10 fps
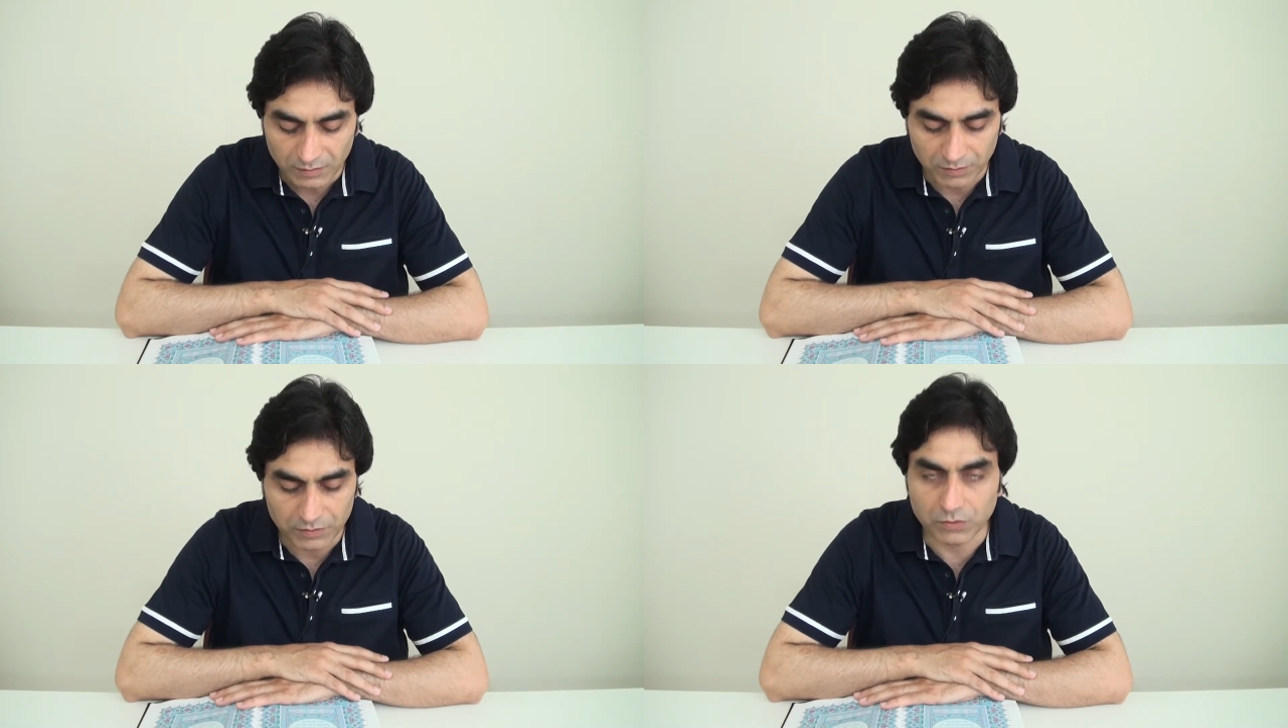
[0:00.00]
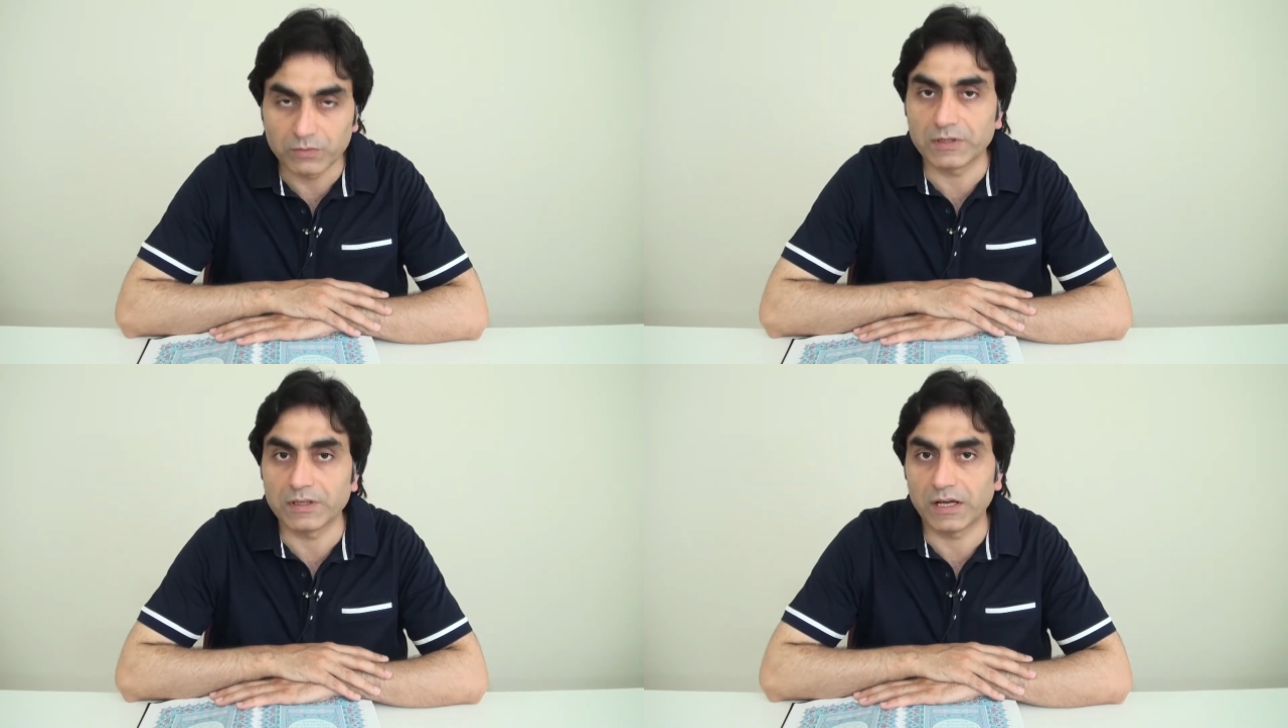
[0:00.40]
But you
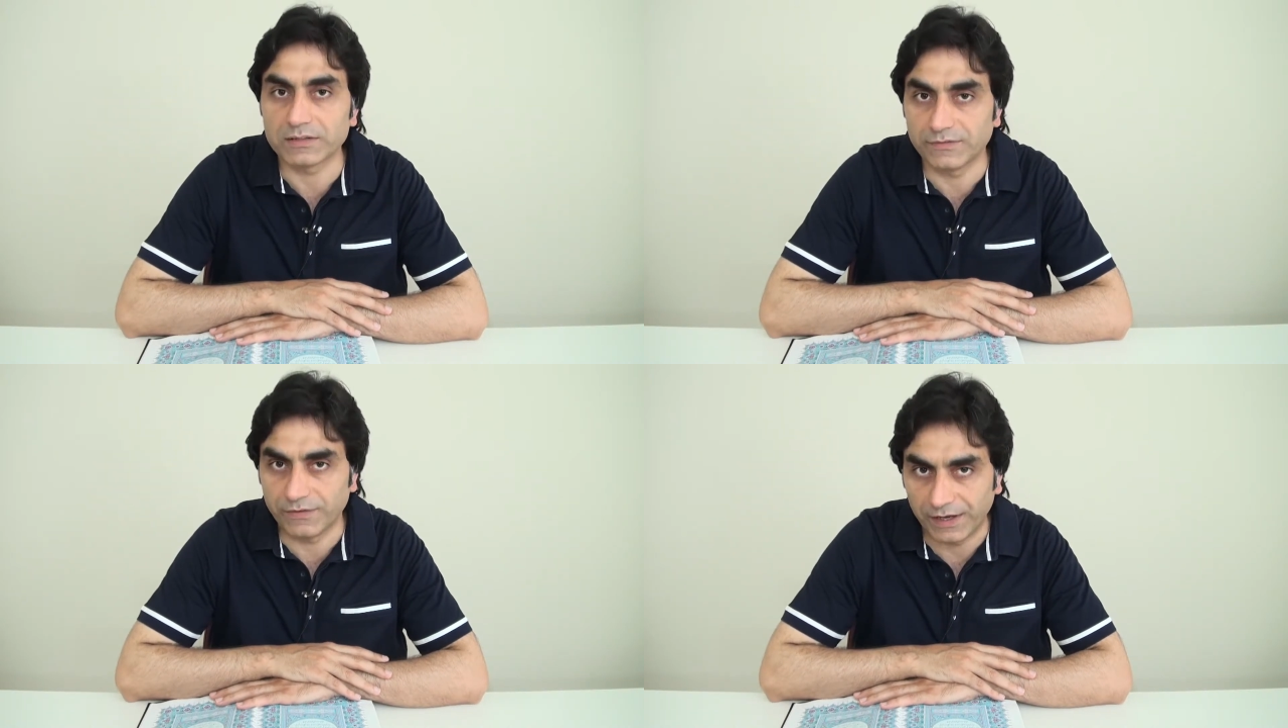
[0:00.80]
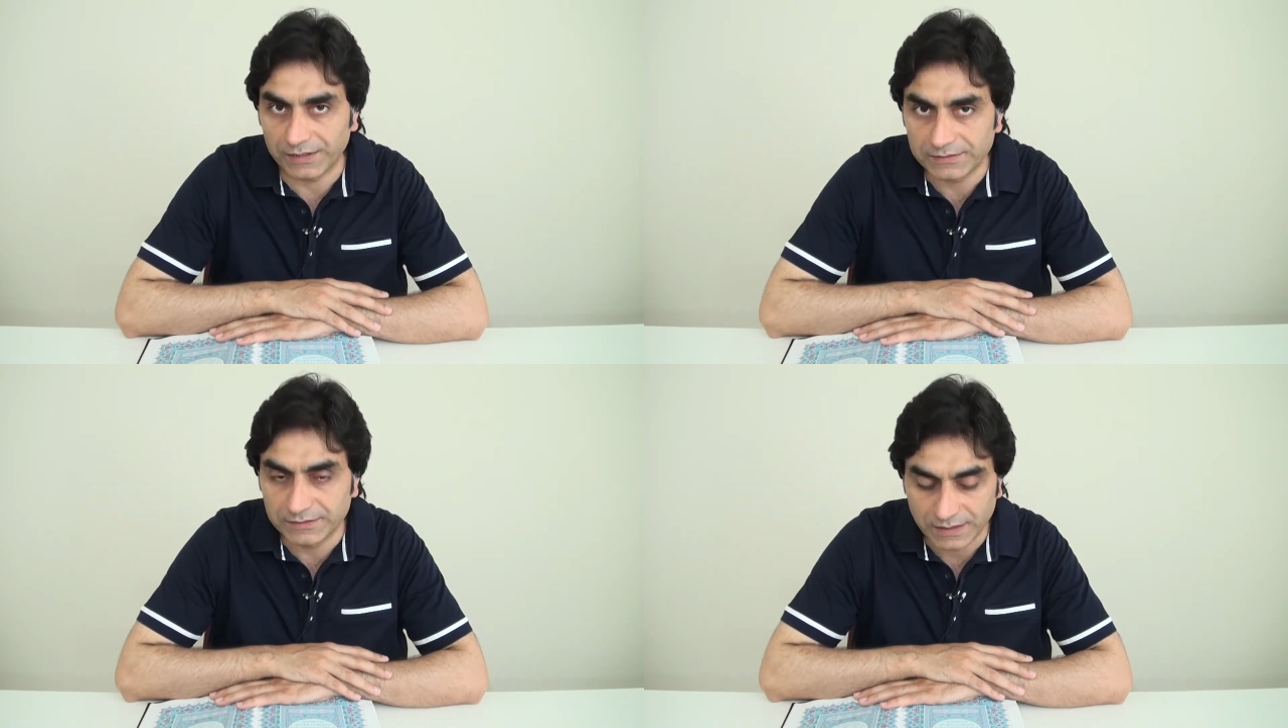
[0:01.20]
will not
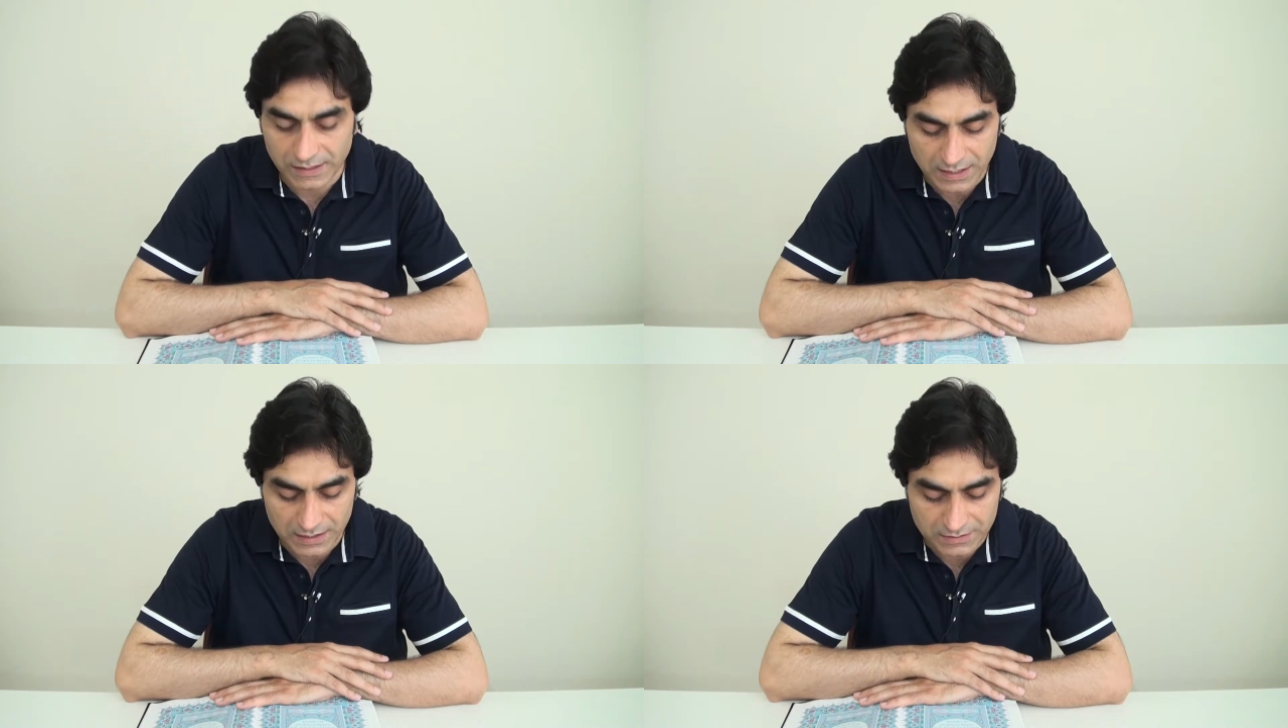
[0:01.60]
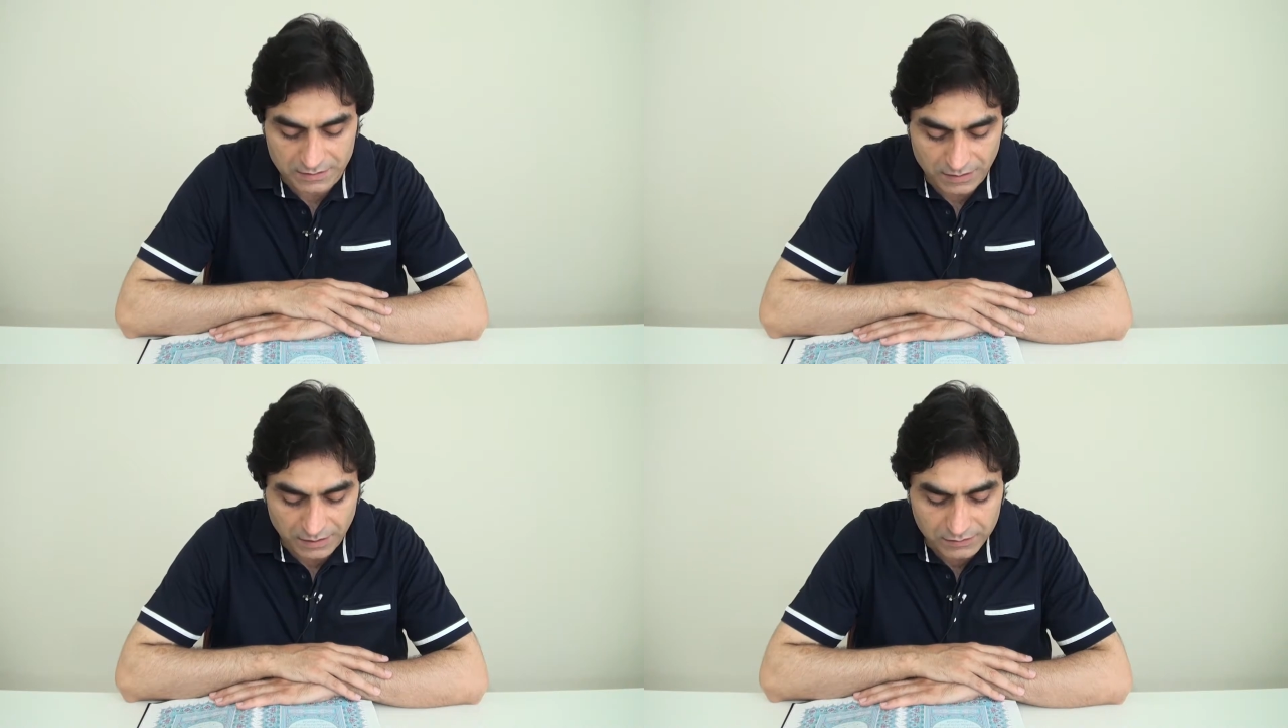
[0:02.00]
find,
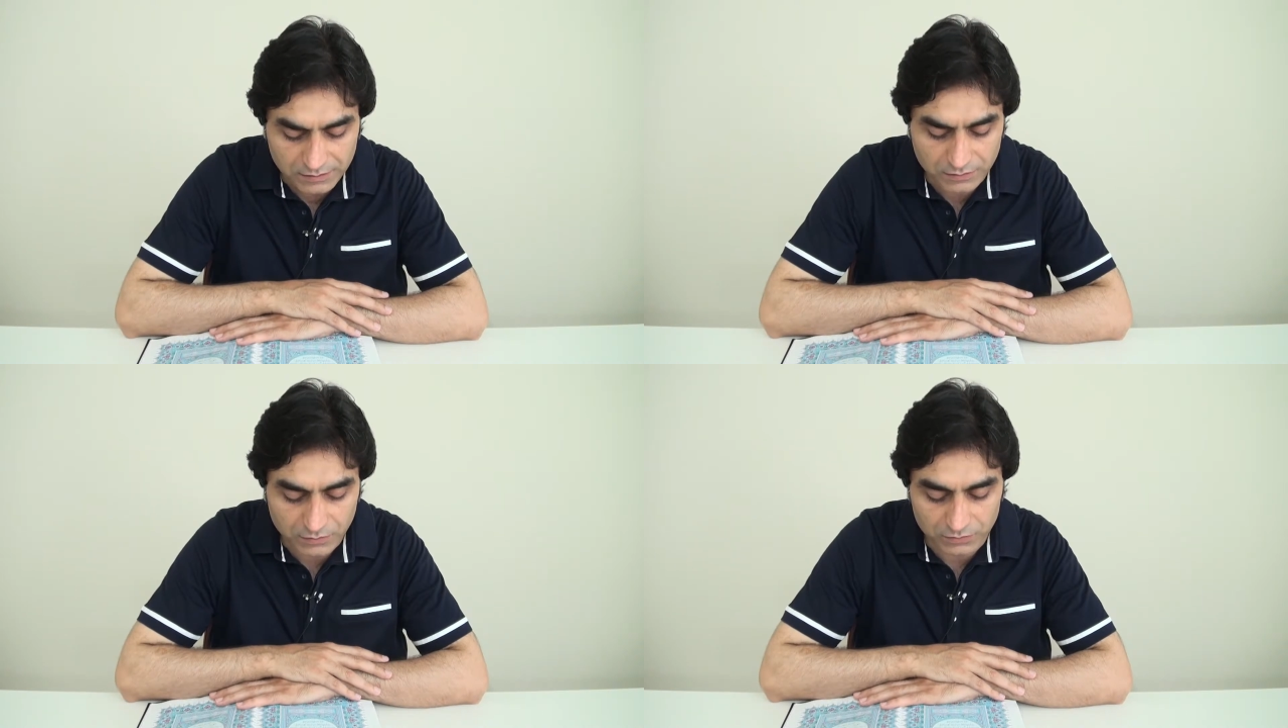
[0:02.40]
and none